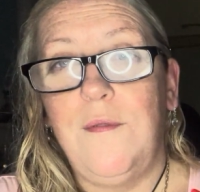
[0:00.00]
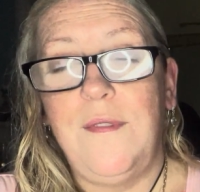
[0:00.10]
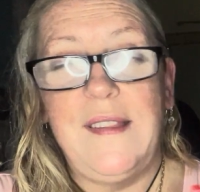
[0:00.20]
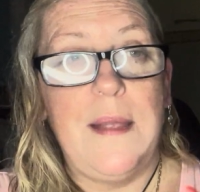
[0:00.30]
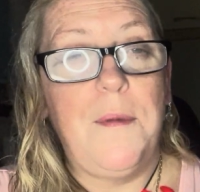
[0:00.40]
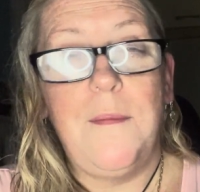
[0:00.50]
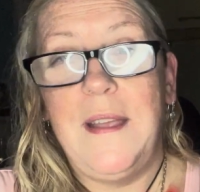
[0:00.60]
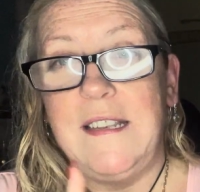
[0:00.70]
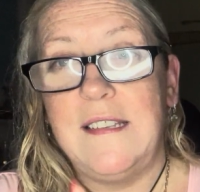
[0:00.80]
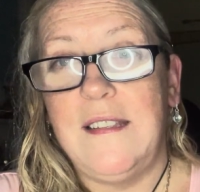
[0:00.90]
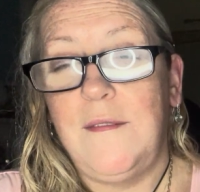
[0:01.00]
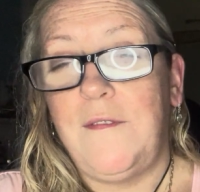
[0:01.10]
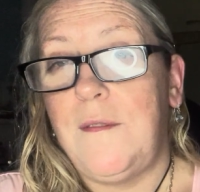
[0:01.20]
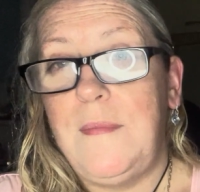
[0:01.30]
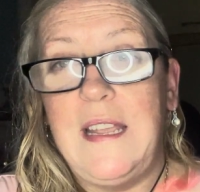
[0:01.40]
step up into,
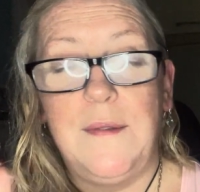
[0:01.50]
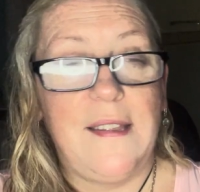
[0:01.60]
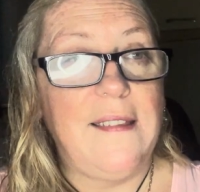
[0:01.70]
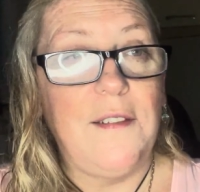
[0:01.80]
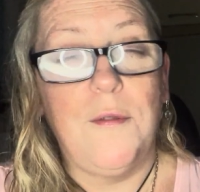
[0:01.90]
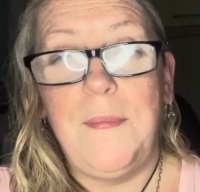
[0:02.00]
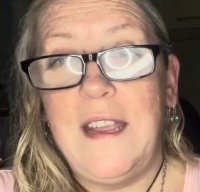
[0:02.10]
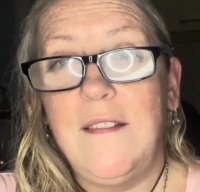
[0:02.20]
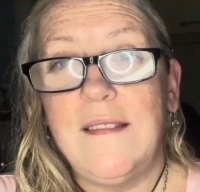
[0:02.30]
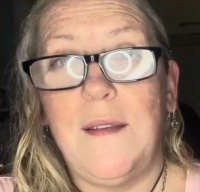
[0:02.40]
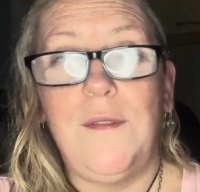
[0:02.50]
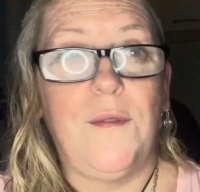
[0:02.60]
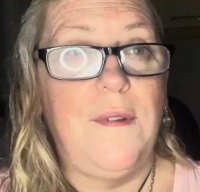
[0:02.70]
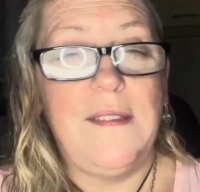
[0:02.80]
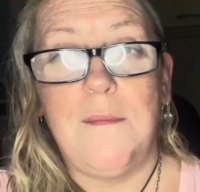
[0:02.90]
for me, I was a single parent, so I was
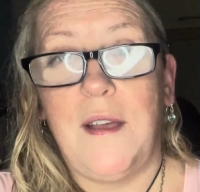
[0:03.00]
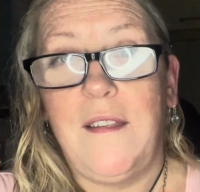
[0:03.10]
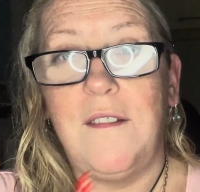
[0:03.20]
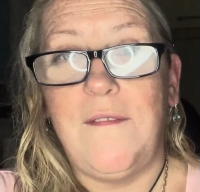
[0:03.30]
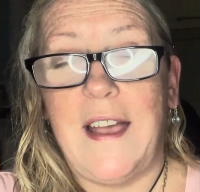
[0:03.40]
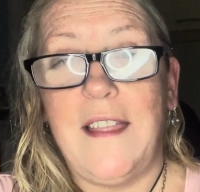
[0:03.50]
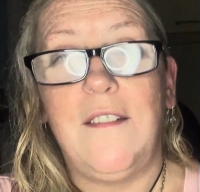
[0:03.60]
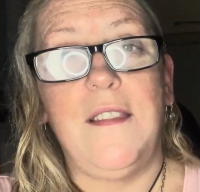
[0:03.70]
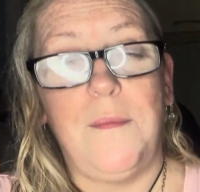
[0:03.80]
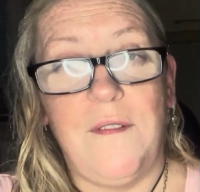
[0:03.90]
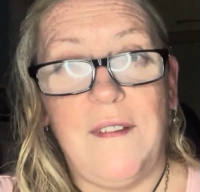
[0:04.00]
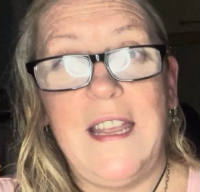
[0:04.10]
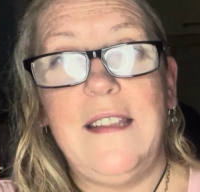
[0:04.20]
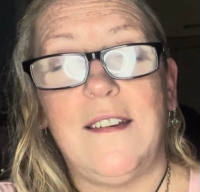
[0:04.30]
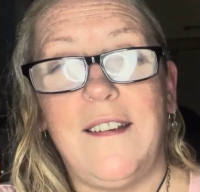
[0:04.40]
always the mother, father, the
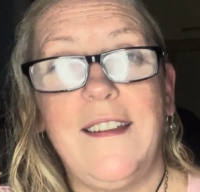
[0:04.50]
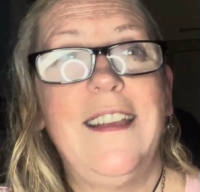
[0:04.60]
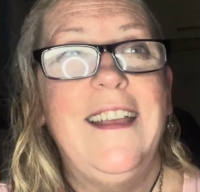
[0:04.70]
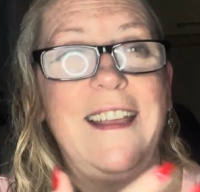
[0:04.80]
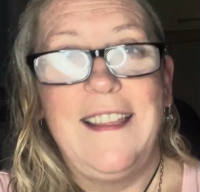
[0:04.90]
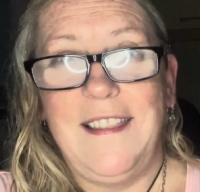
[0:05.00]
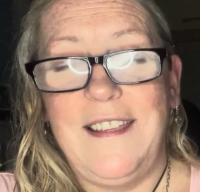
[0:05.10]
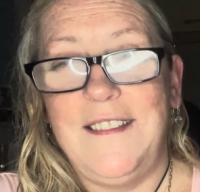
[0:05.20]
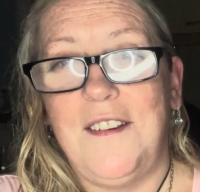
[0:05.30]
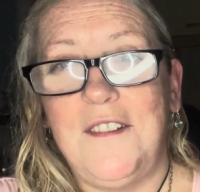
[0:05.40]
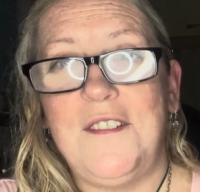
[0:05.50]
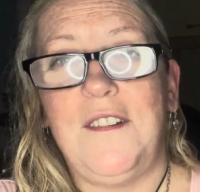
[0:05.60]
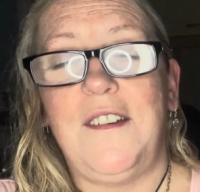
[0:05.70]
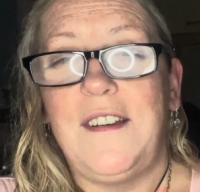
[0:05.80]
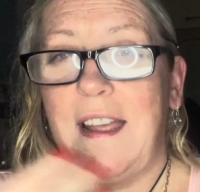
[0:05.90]
provider, the
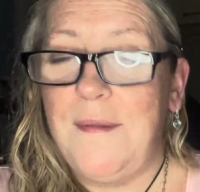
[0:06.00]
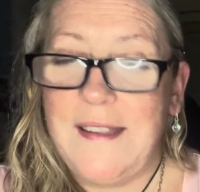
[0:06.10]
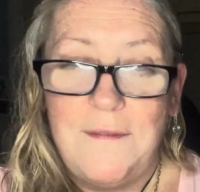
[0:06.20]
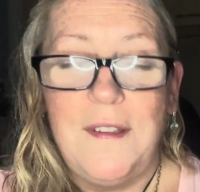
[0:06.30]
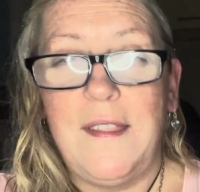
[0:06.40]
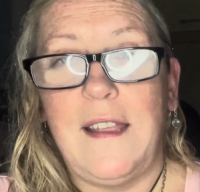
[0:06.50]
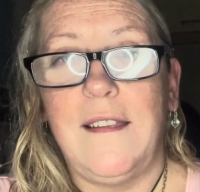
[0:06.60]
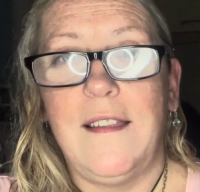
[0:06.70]
nurturer. I was everything.